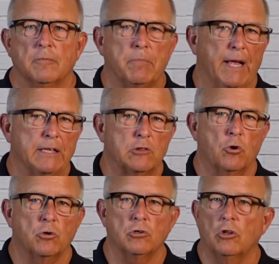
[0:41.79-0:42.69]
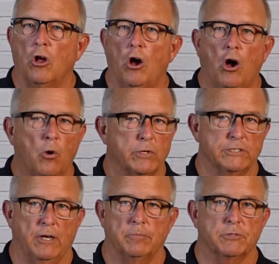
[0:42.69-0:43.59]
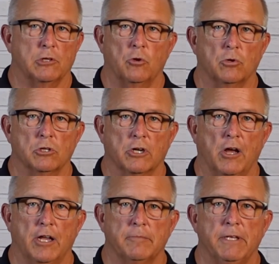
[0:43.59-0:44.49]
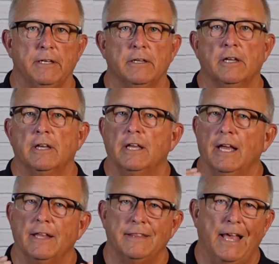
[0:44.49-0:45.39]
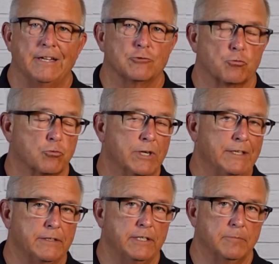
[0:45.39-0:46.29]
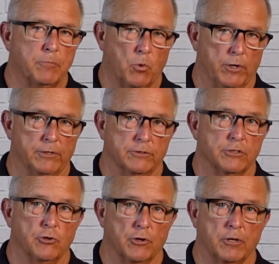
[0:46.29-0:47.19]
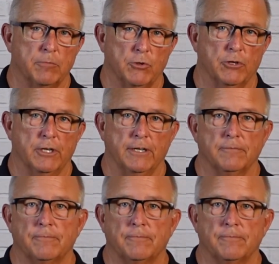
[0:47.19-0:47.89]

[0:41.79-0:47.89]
Buying local always helps the local economy, and that is really important to your community.